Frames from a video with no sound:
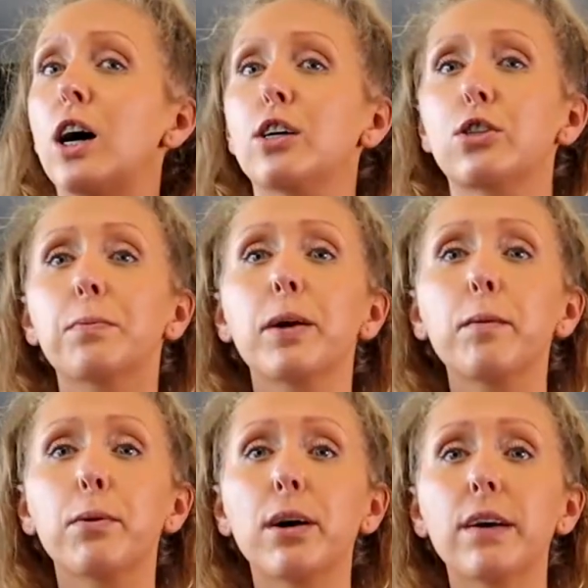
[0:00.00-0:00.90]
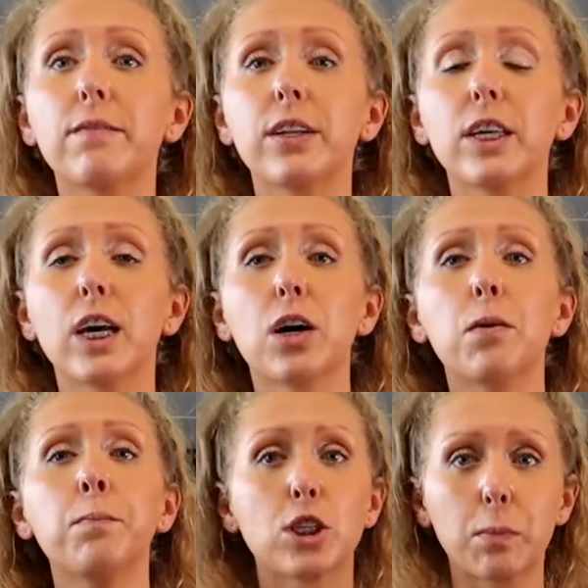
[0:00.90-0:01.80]
a super important
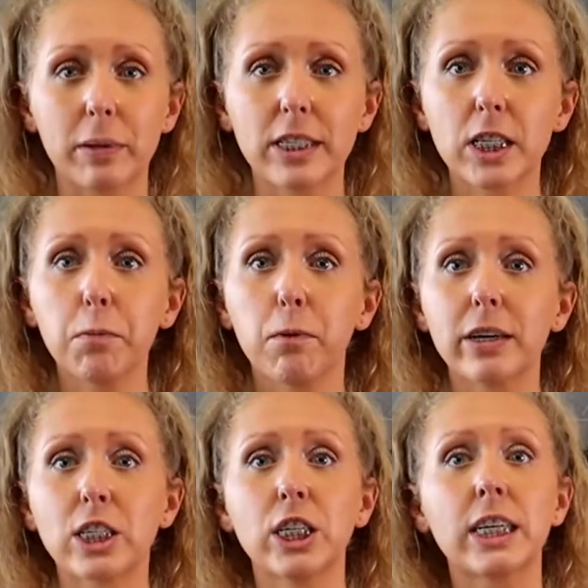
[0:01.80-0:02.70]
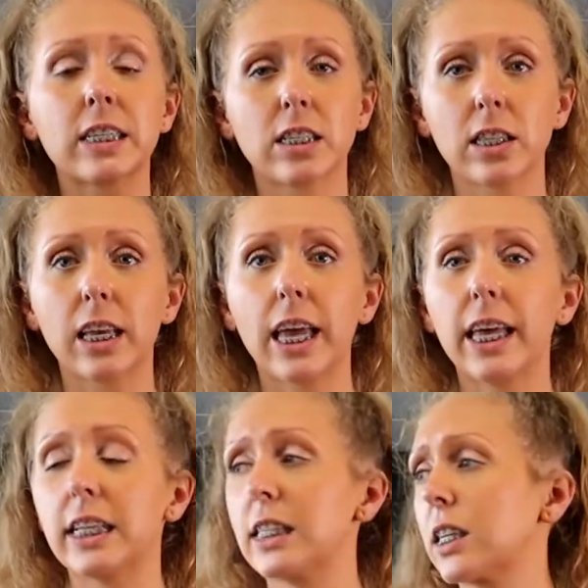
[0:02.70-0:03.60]
video, so please keep watching until the
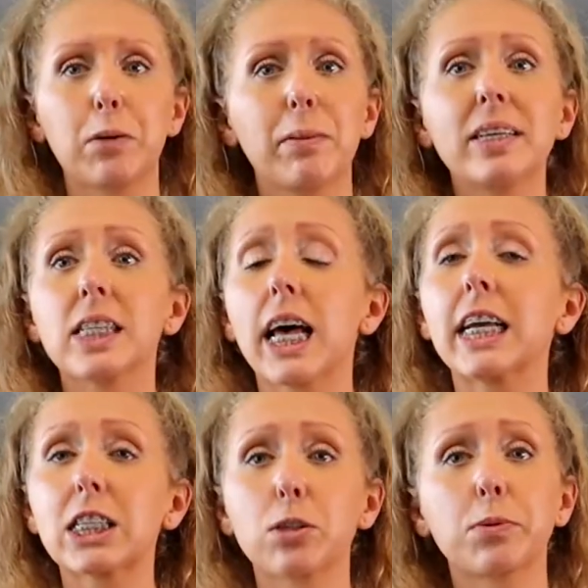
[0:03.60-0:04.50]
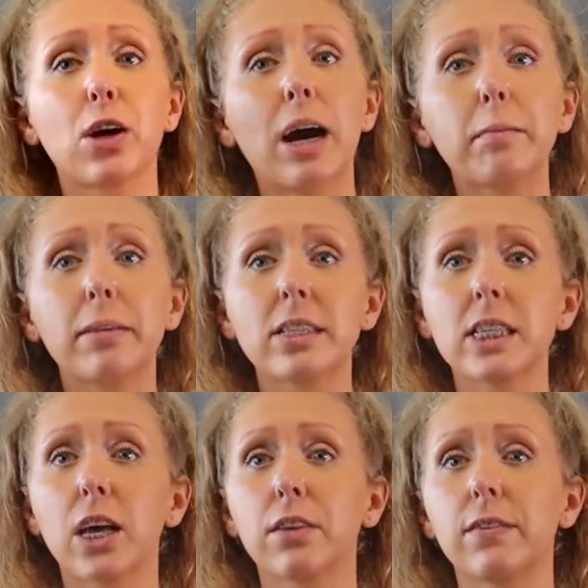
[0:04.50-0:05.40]
end. Please like, subscribe to
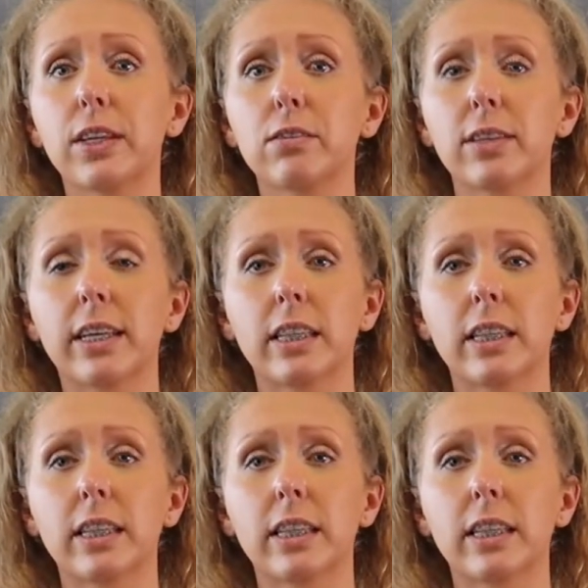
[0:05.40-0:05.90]
see other videos like